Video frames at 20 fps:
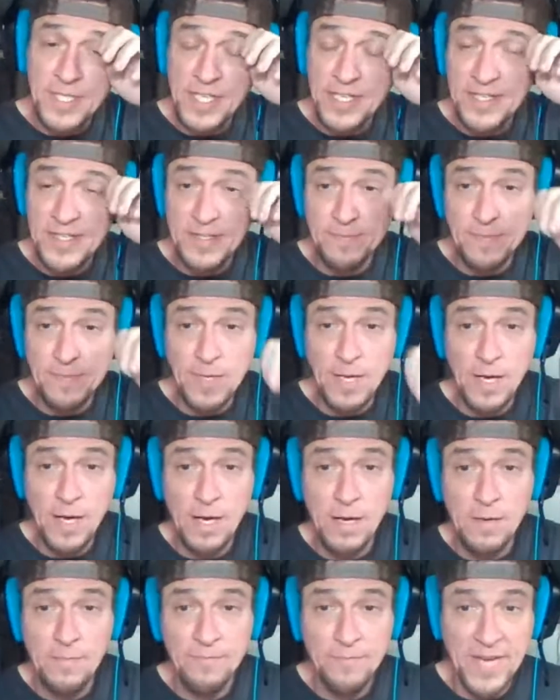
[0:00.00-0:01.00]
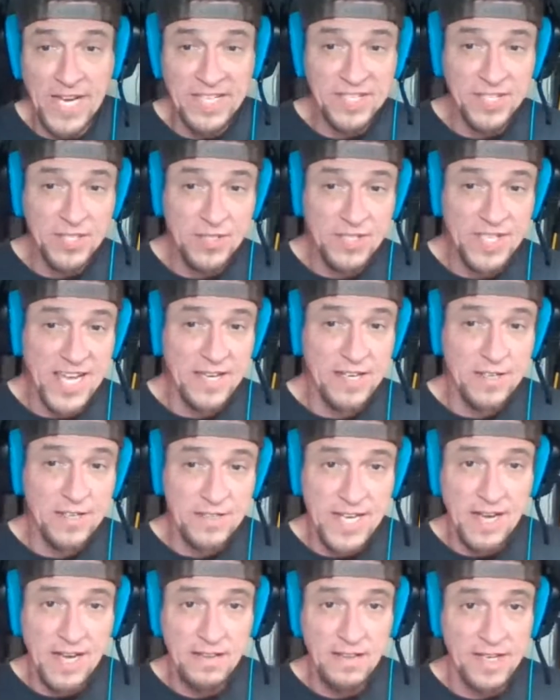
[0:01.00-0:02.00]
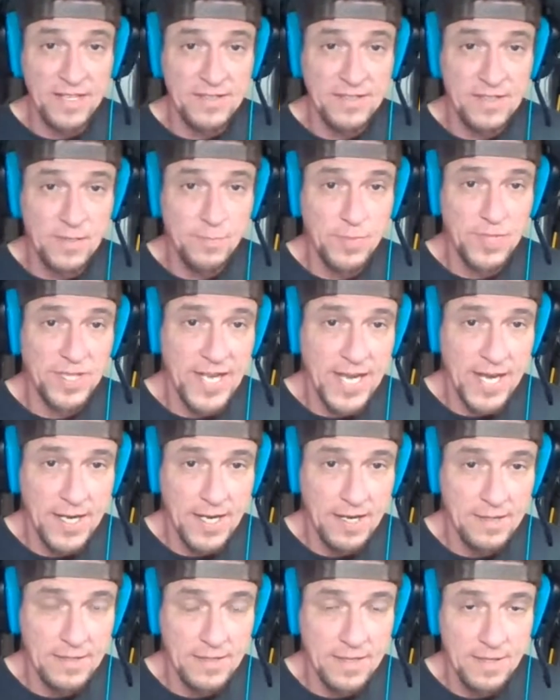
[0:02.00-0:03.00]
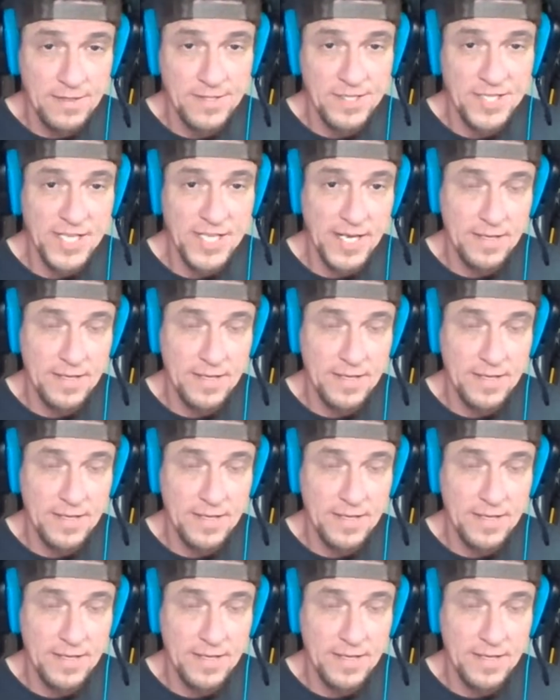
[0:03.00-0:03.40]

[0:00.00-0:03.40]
Just make sure that you're not like duplicating another